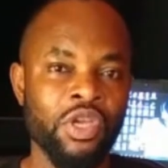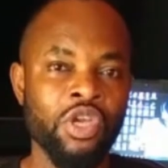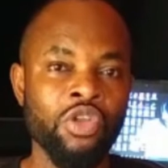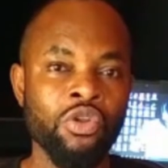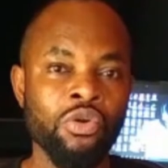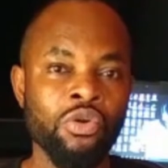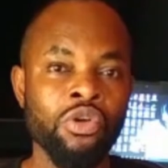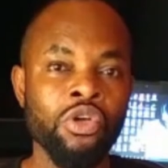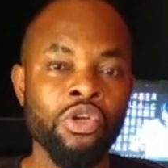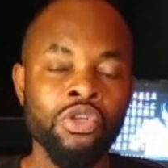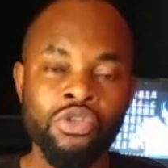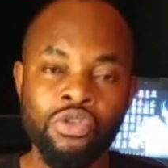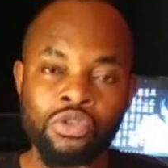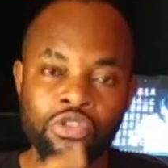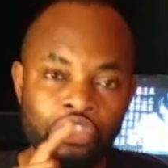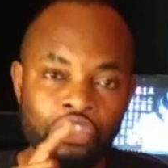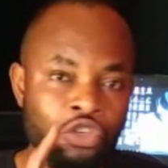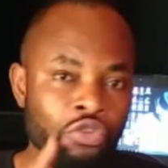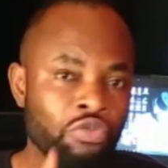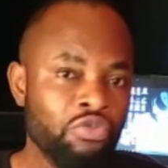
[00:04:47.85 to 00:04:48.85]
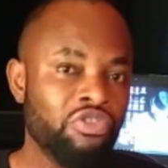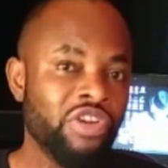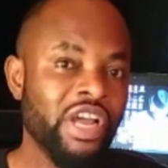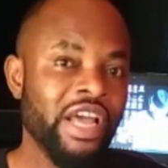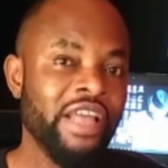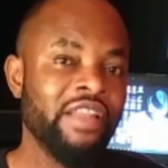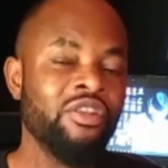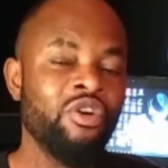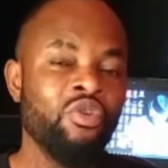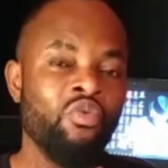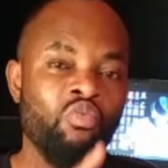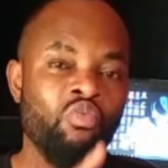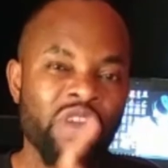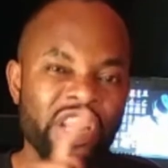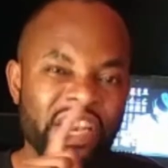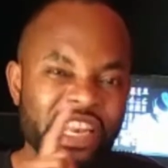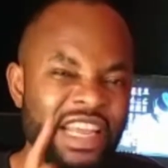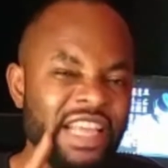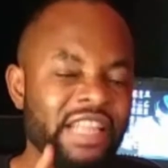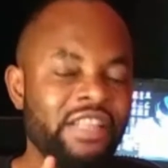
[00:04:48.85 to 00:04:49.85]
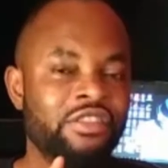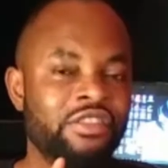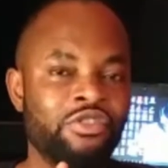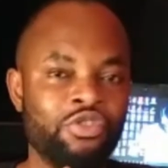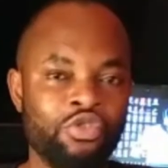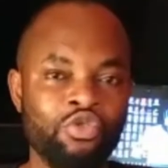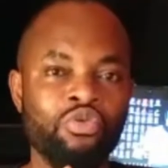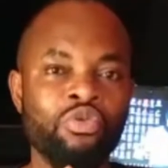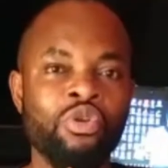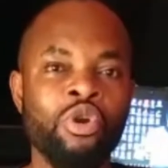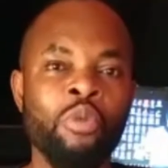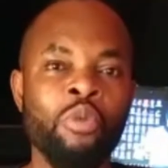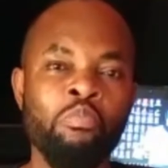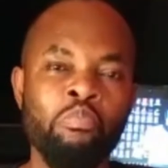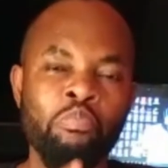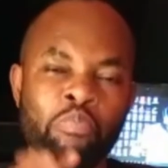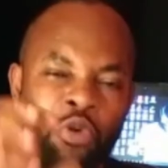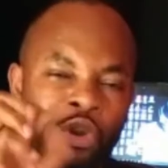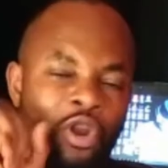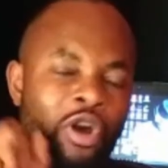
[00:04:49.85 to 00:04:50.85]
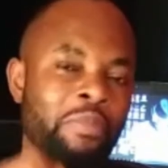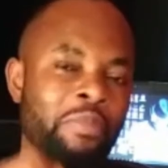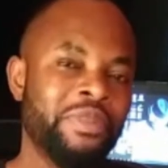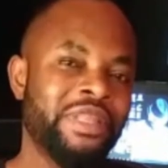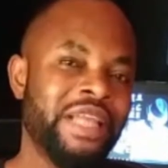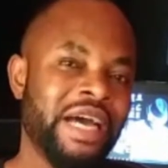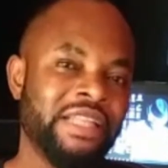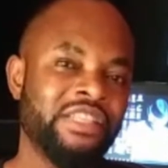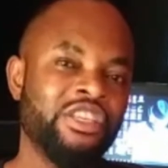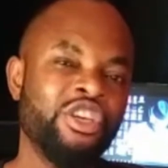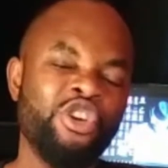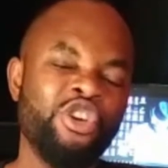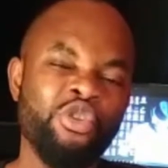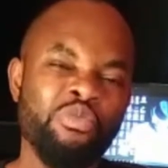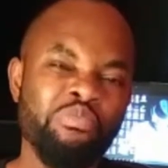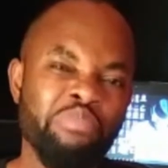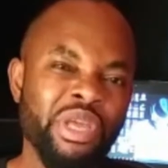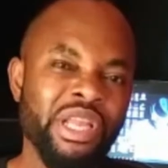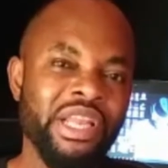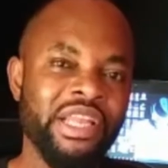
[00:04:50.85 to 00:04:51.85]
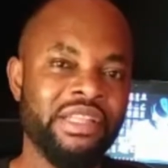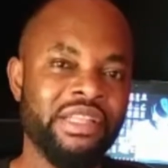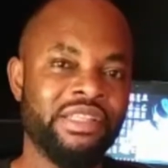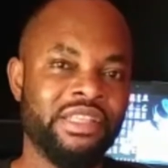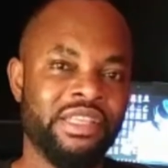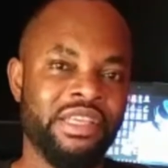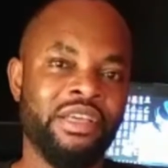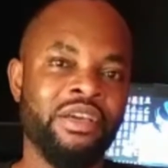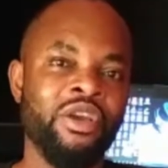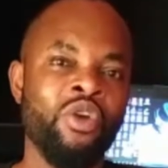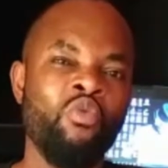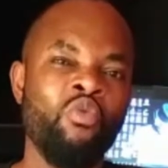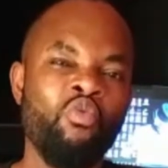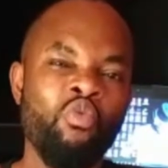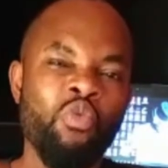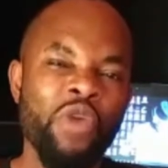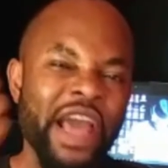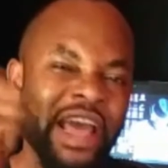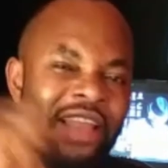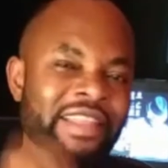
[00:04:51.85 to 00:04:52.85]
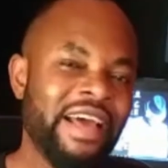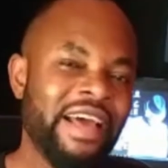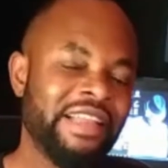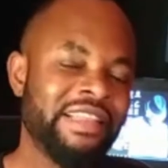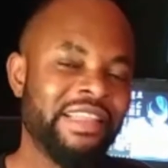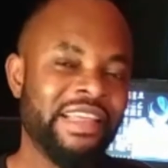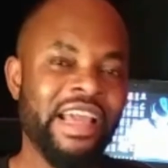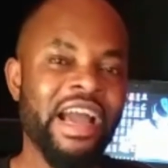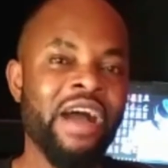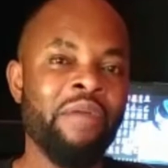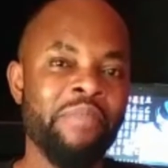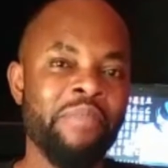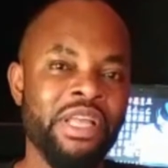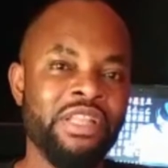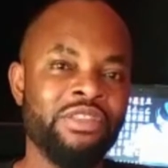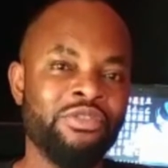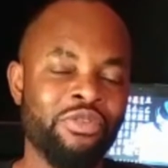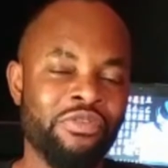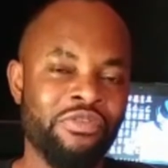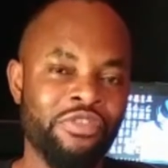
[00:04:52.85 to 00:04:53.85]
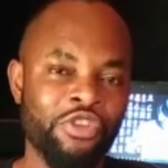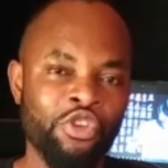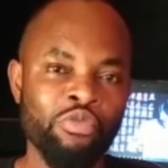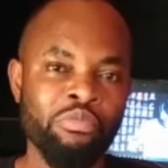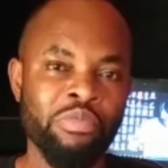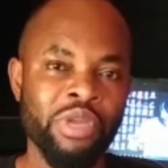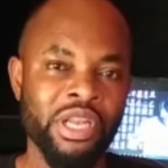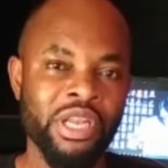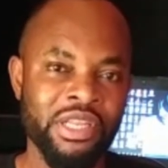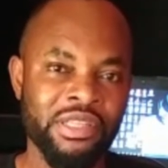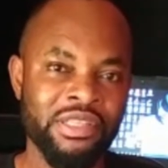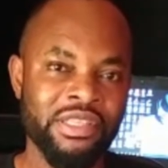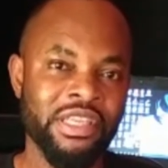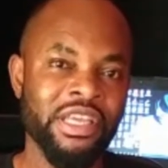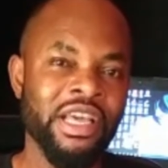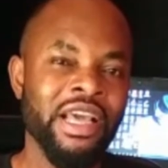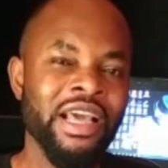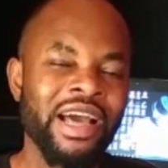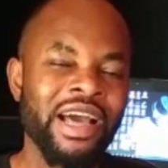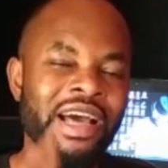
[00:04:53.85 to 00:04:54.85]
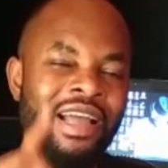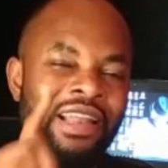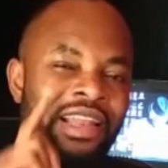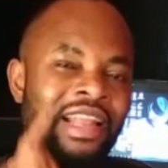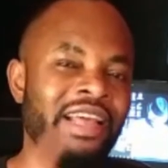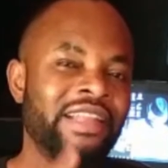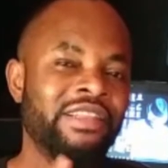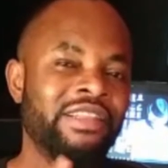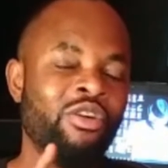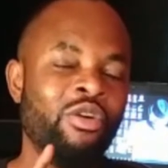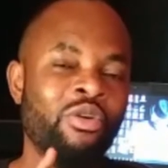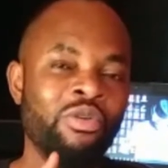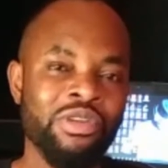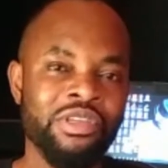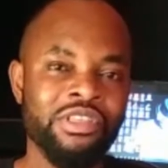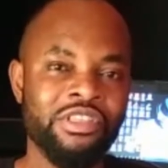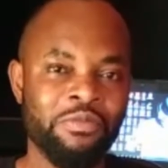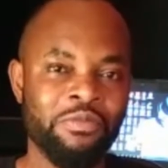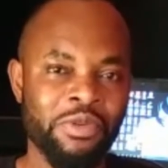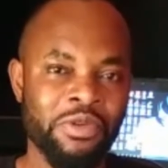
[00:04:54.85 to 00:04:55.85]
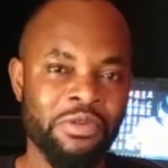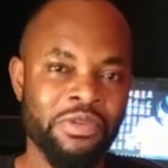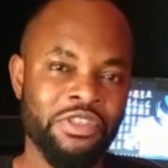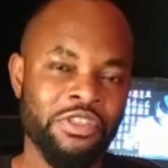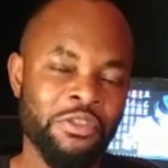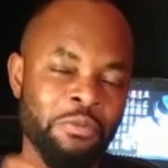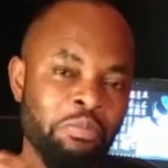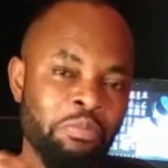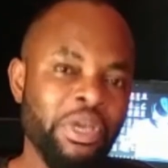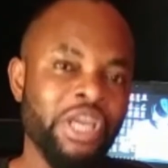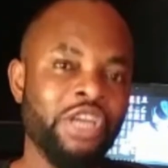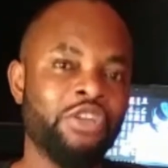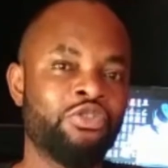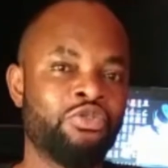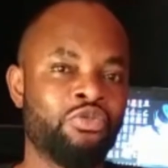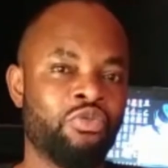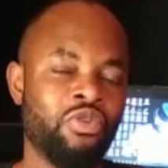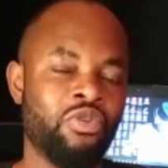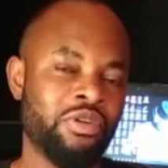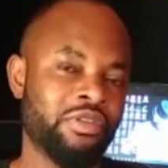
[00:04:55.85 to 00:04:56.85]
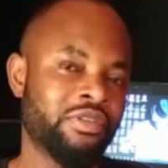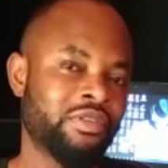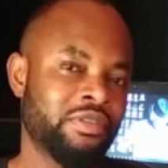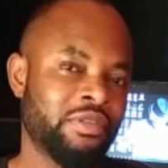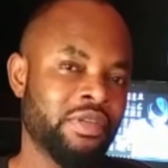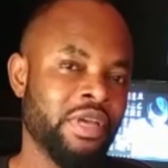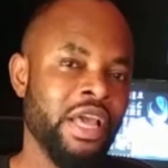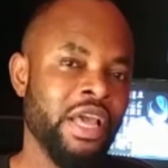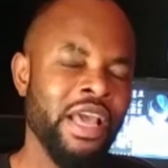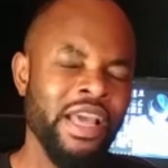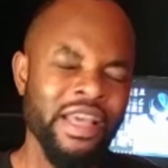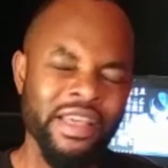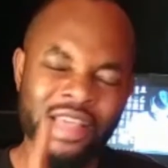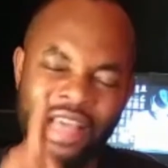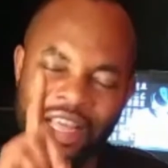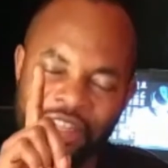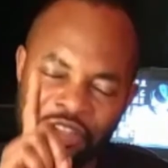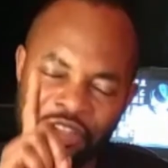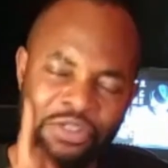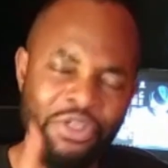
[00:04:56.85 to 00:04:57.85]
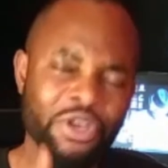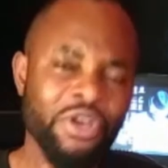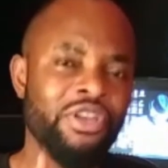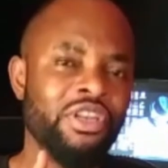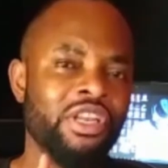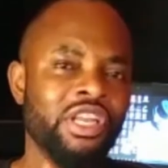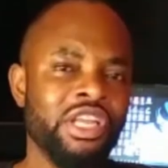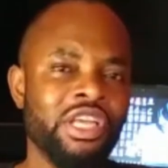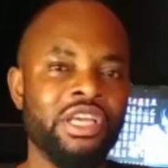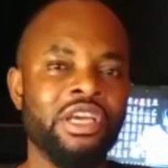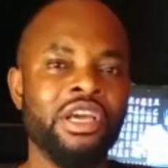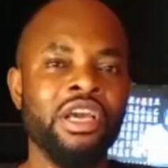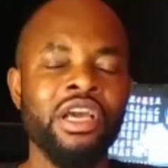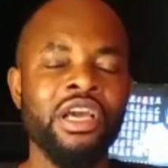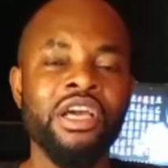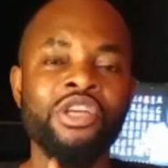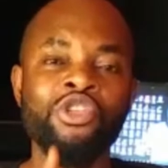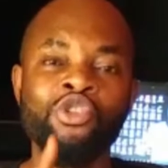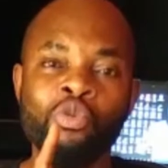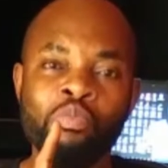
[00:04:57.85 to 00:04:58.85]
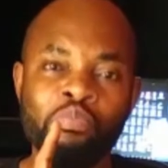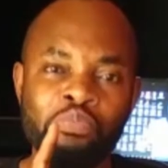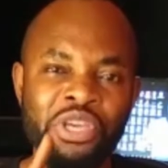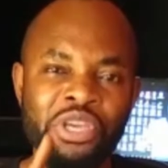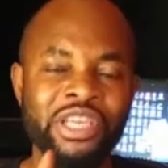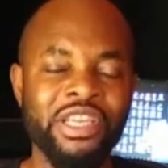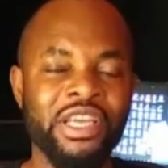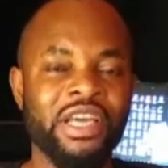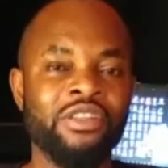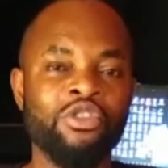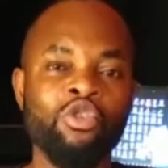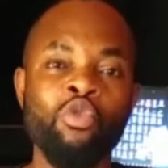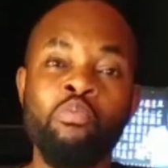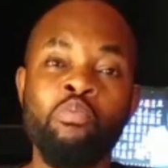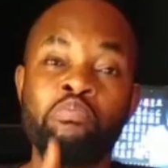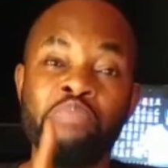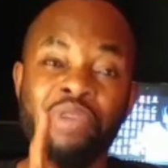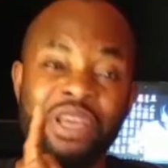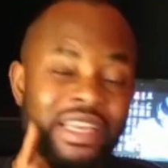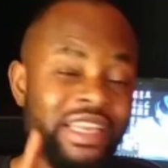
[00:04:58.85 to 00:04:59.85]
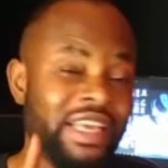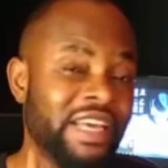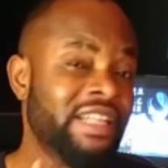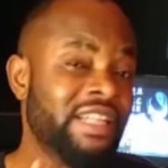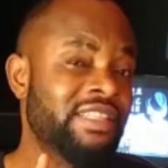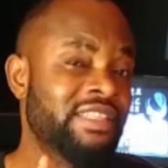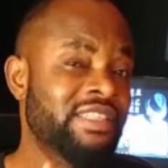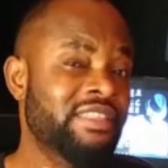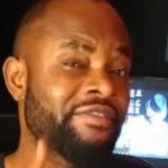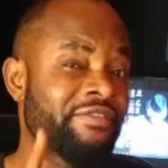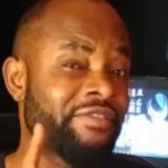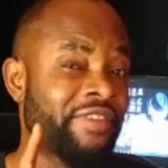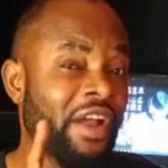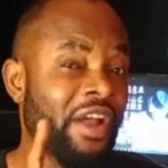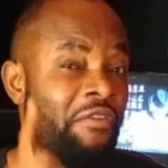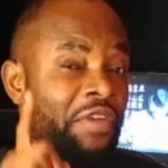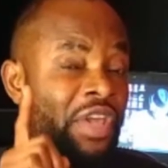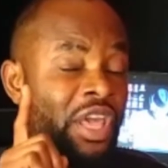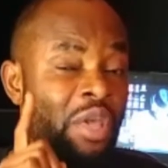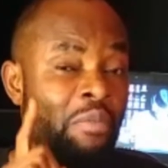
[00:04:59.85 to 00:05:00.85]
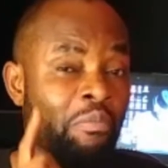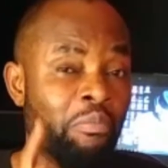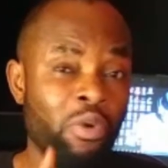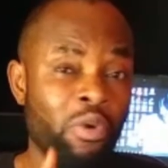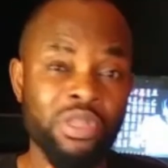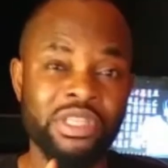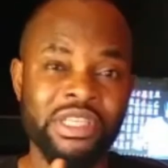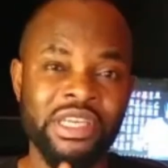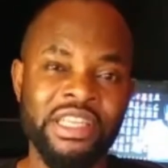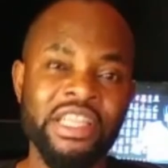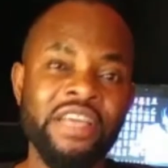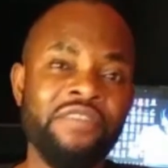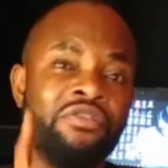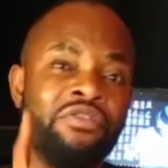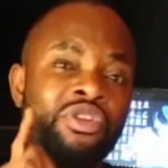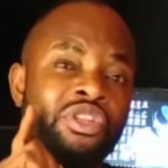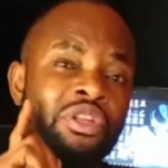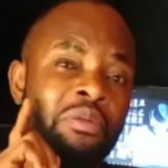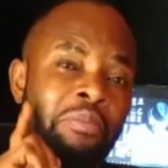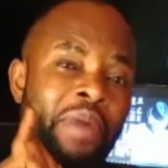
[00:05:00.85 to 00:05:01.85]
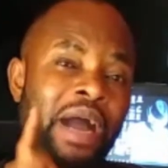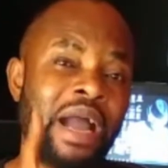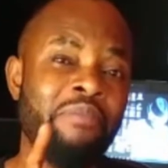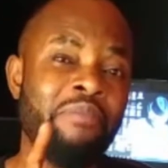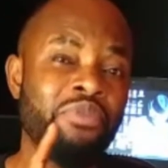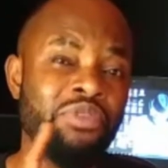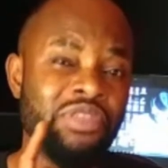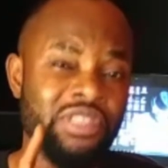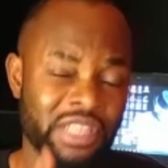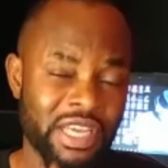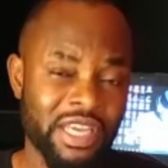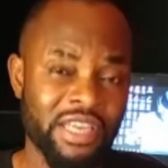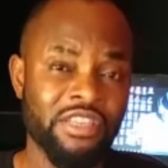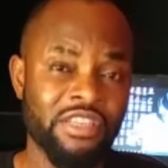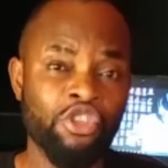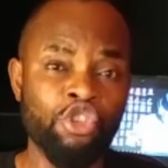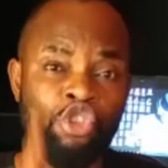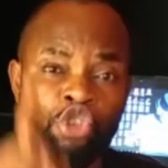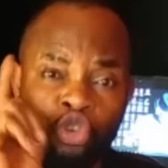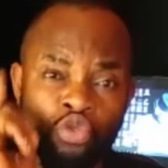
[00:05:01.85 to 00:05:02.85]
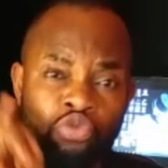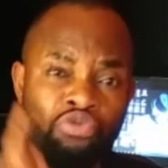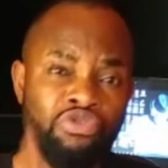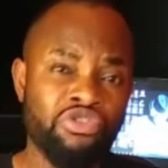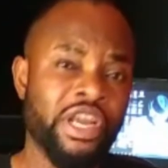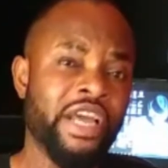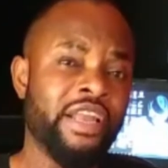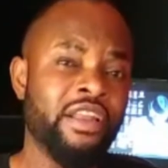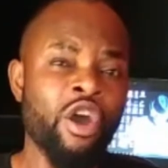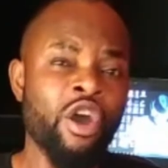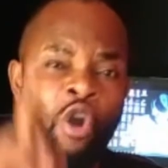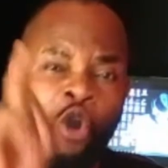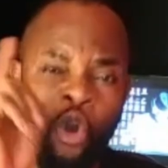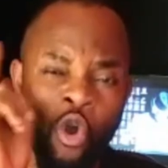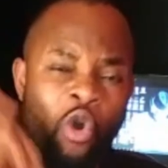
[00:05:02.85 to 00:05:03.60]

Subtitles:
You know, so children, we need to put up that humility. Wear that garment of humility and let the Holy Spirit speak to us. Yes, thirdly, is obedience. Obedience is very important. Even the Bible says the children,